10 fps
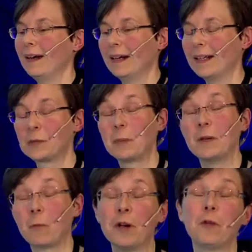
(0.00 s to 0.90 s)
It's
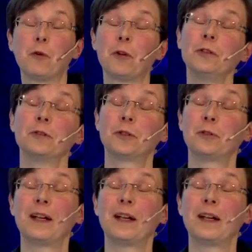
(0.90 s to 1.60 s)
been wonderful 2